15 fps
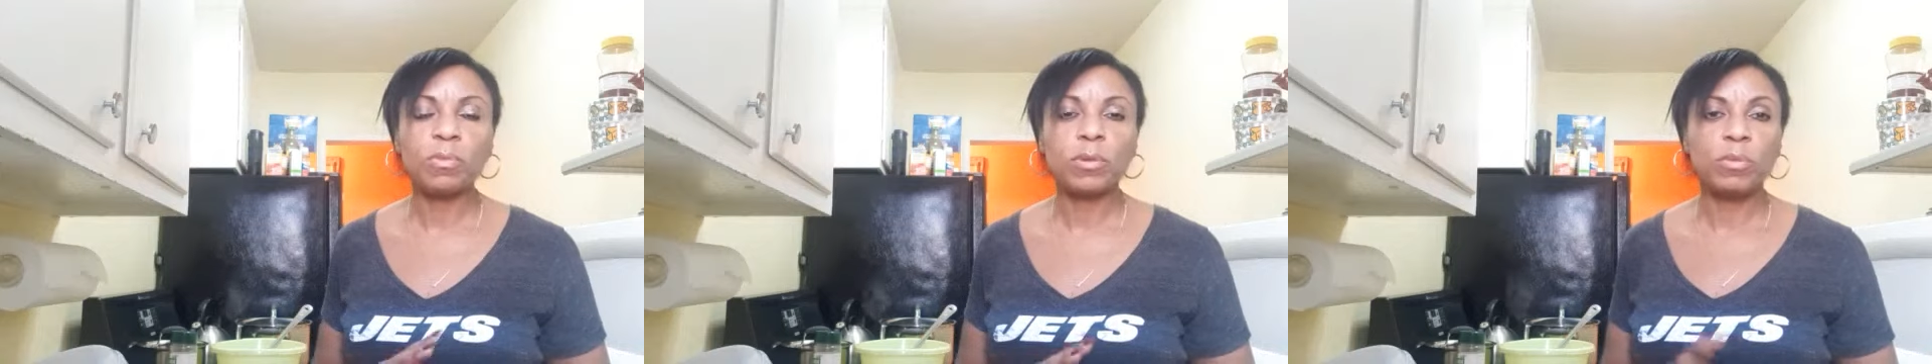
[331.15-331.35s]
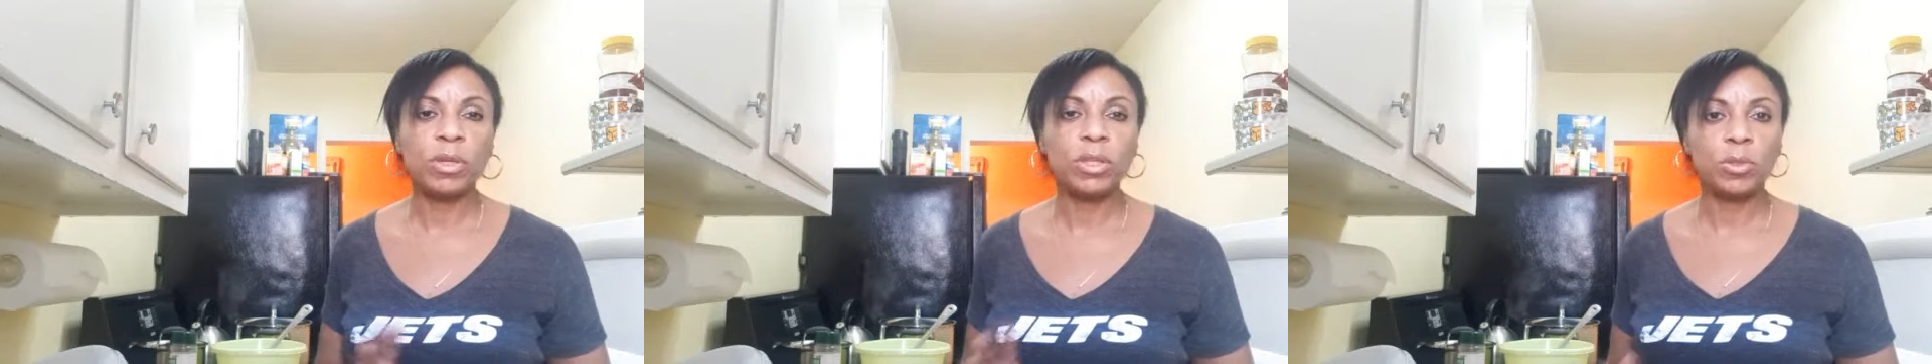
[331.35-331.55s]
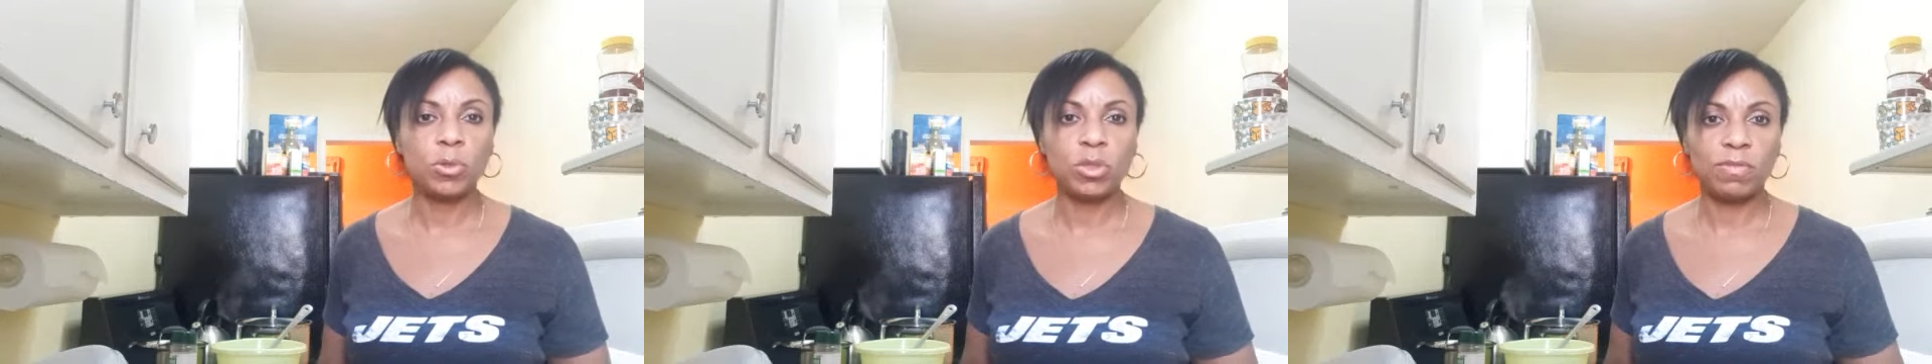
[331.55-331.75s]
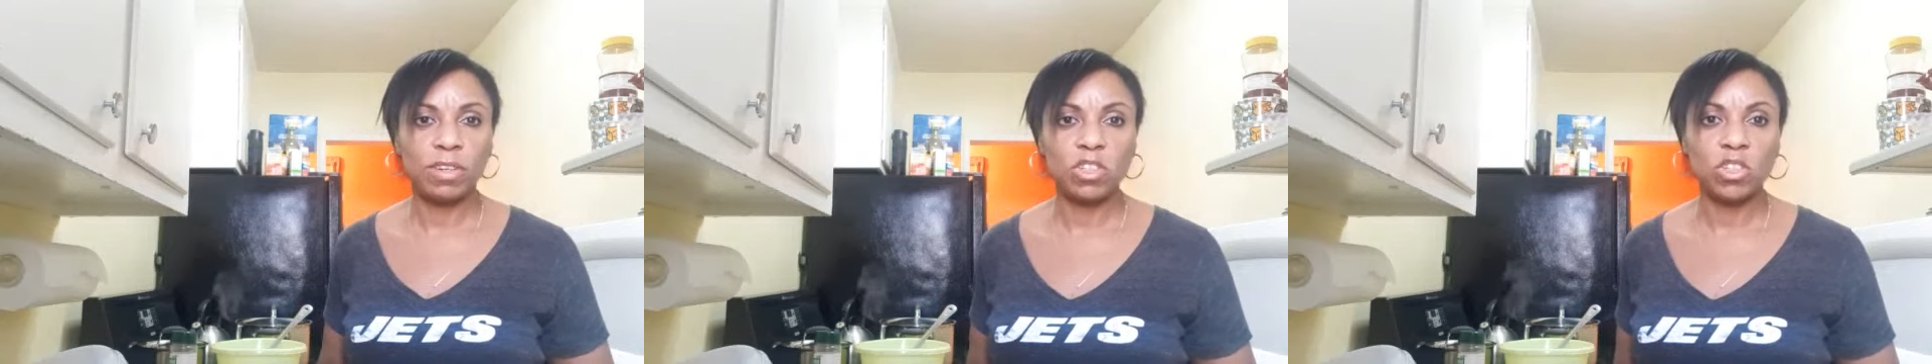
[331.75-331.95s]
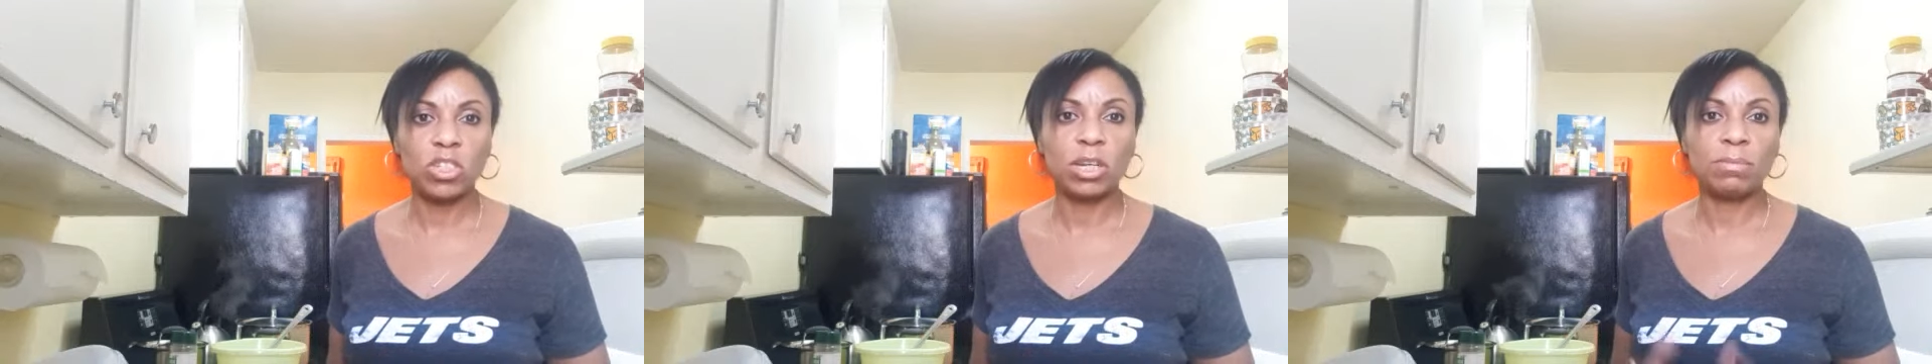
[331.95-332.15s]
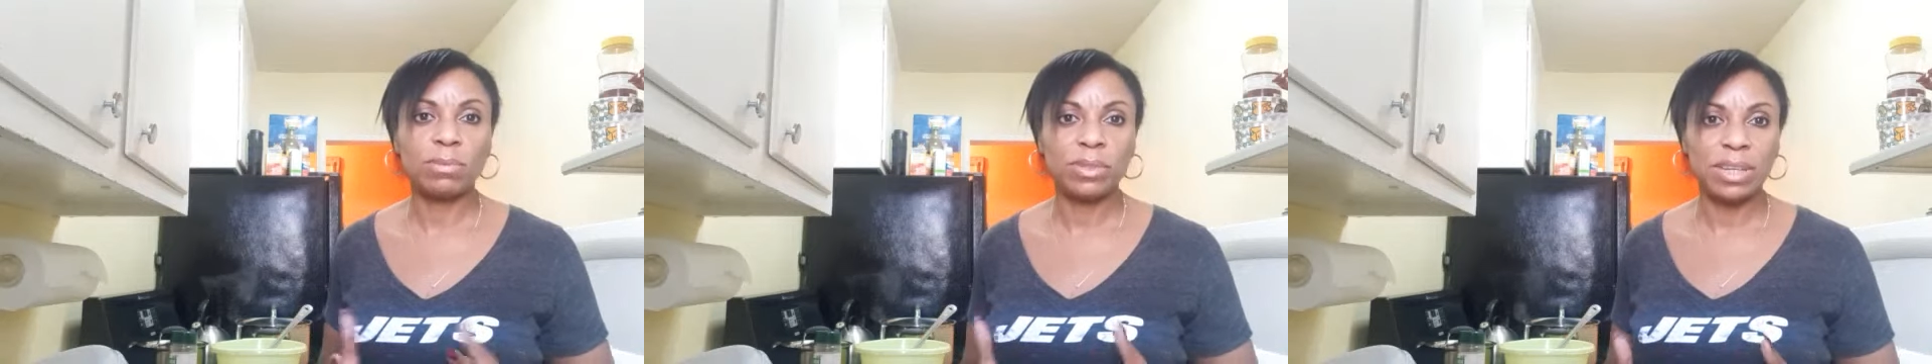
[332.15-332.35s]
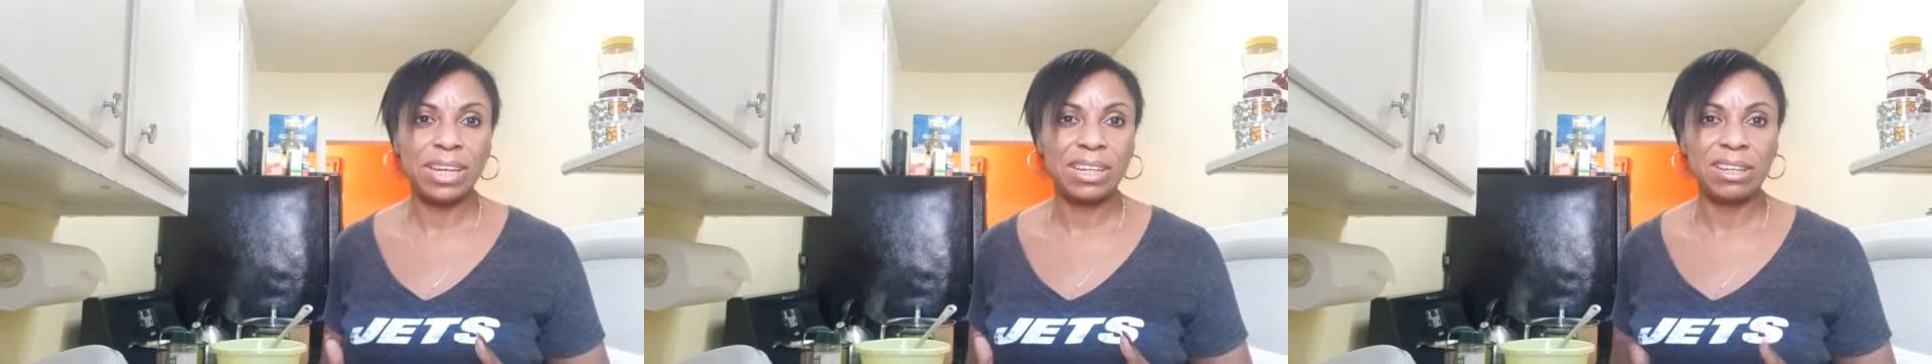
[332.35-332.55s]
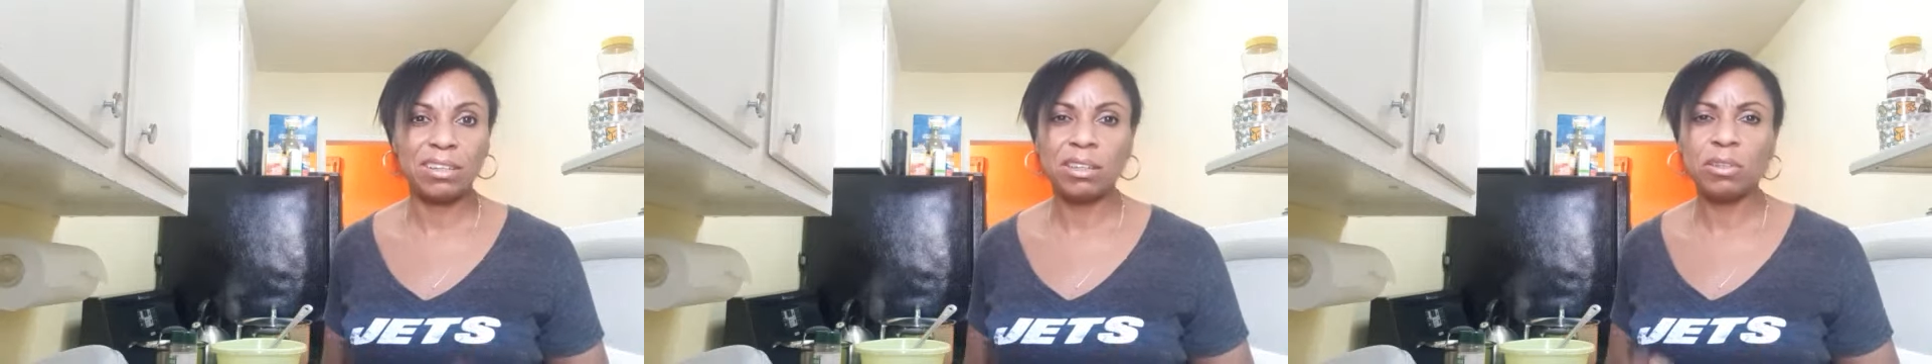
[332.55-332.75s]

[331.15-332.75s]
with those vegetables in it.